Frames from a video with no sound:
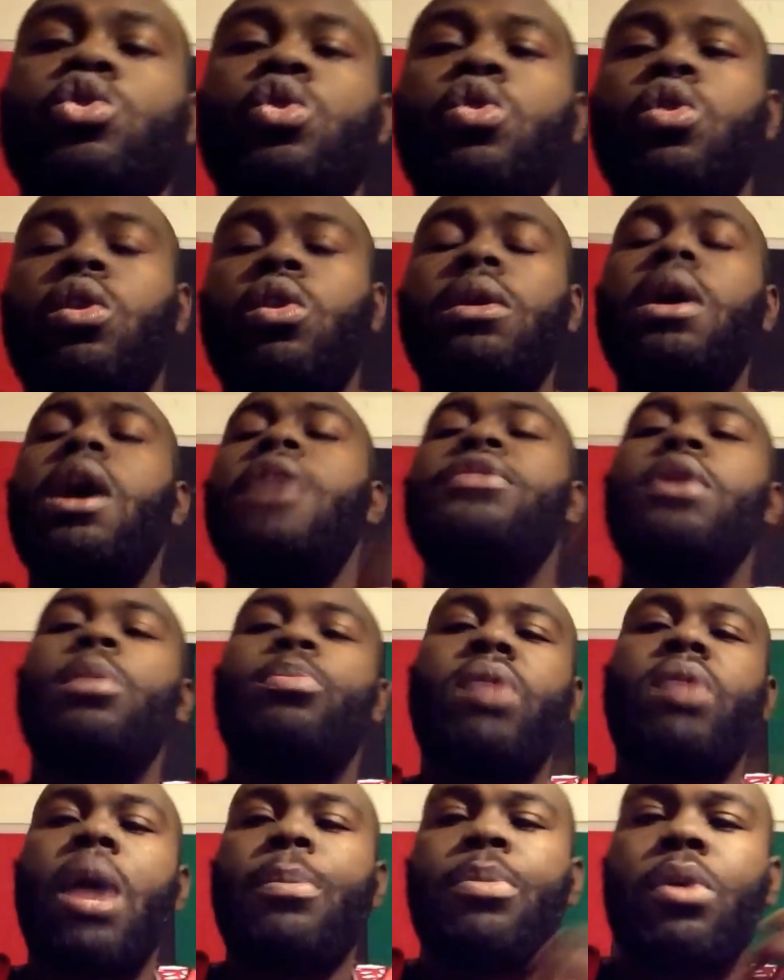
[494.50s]
on the
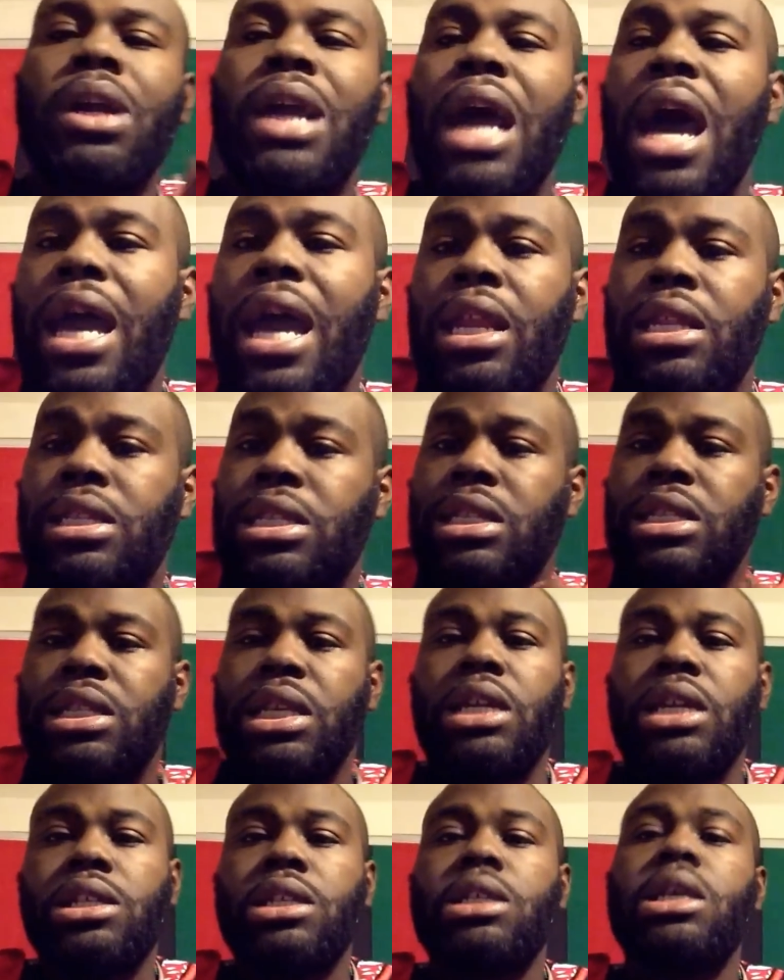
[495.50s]
proper guidance and
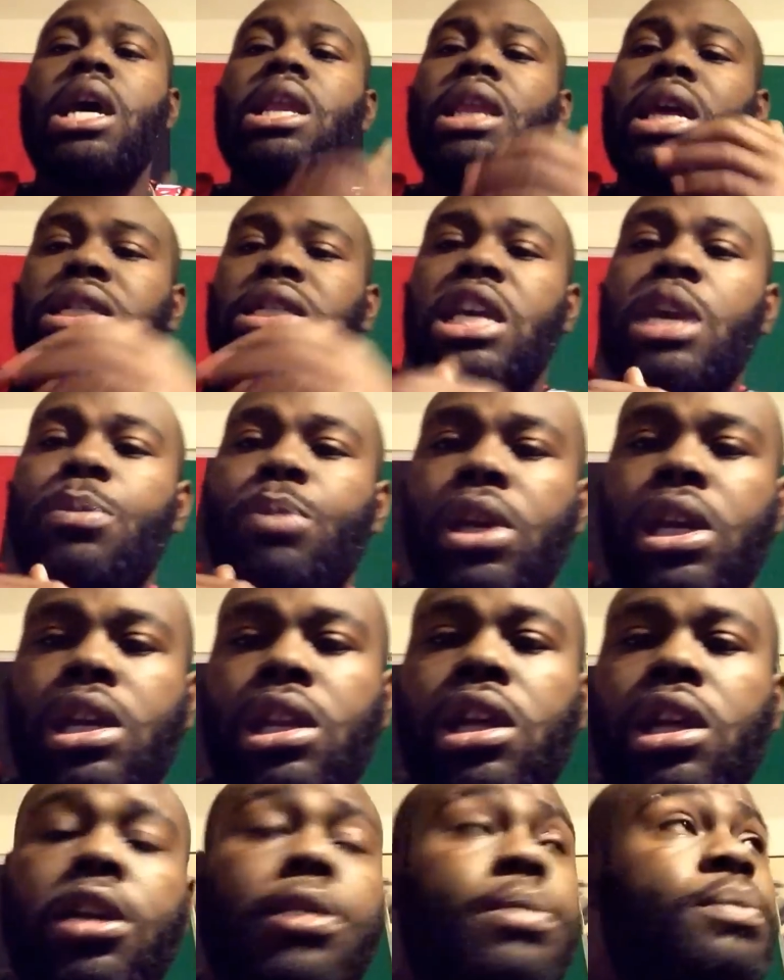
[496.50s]
teachings. Let's keep it
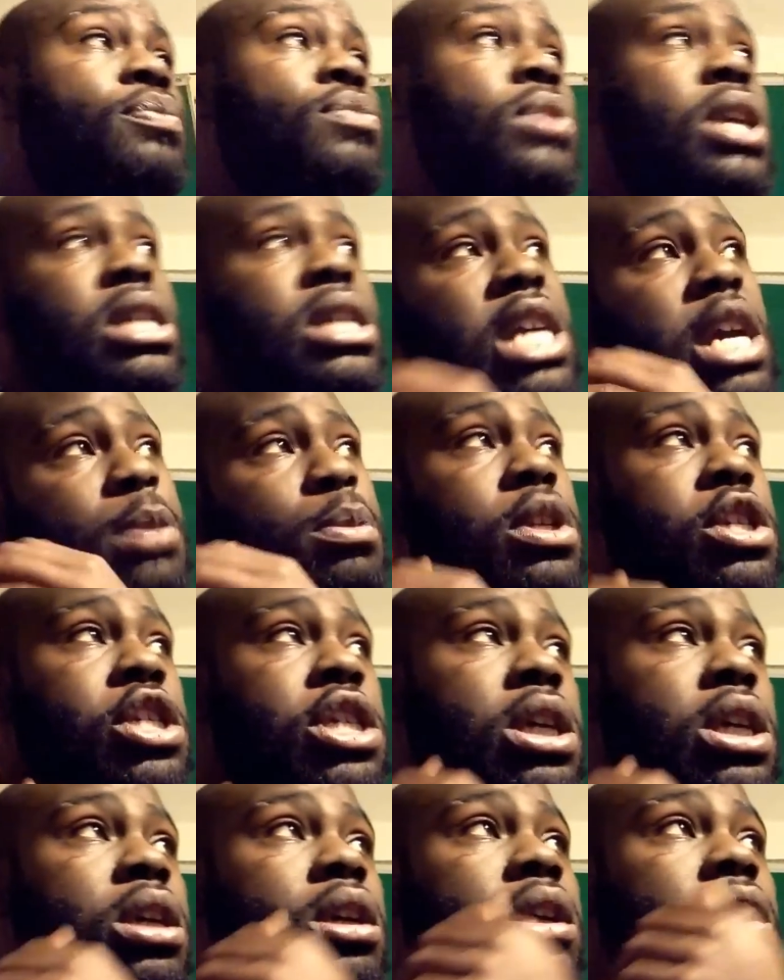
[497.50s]
clear. Let's keep it
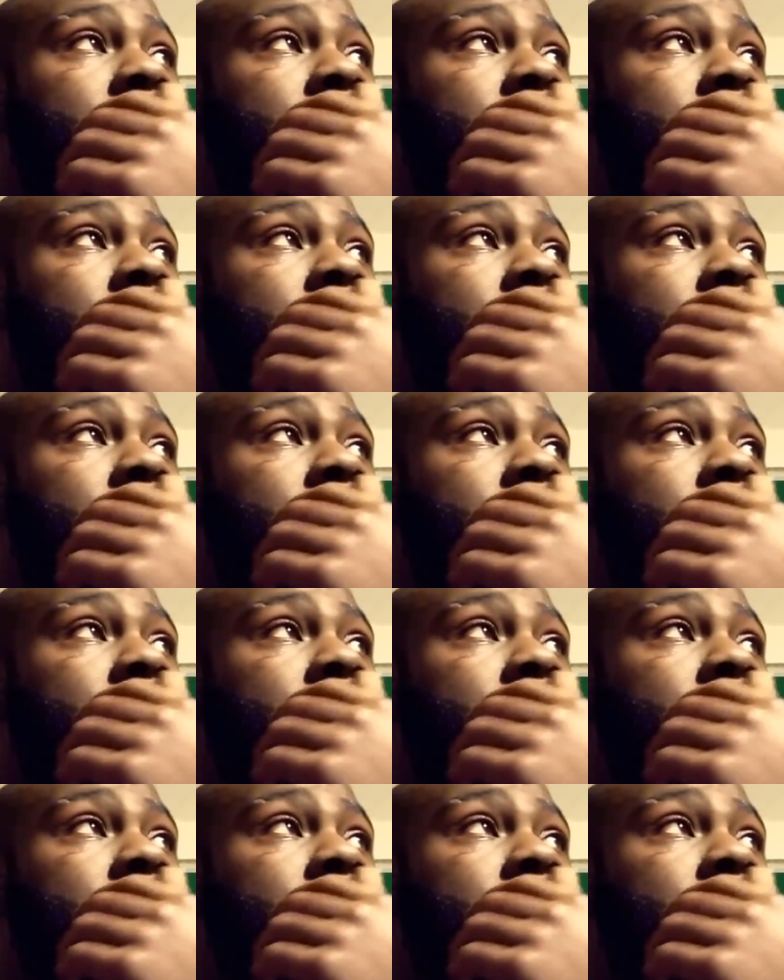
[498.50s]
G.